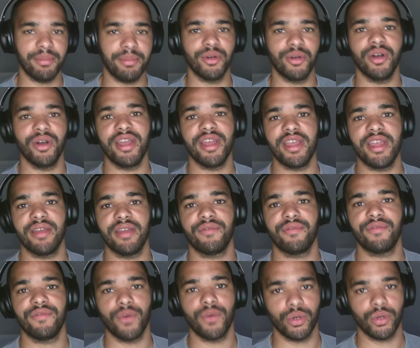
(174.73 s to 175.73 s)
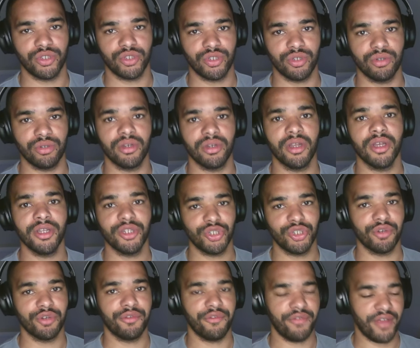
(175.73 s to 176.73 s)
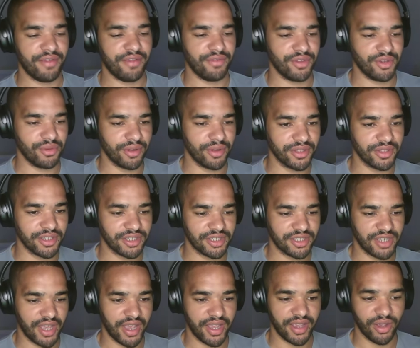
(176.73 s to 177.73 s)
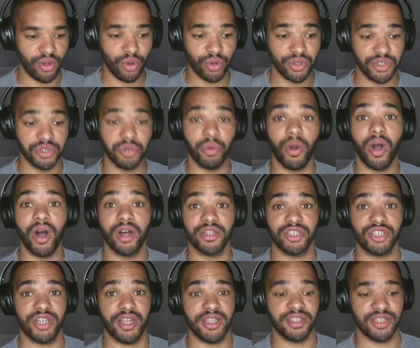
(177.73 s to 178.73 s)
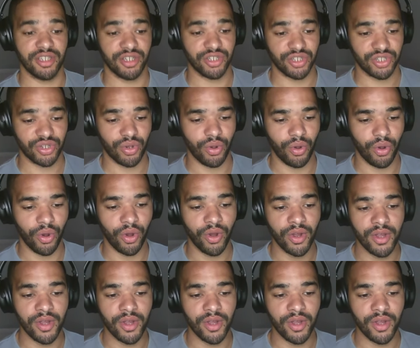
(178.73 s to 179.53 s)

But if fortune should favour you on this day, or you are chasing a score,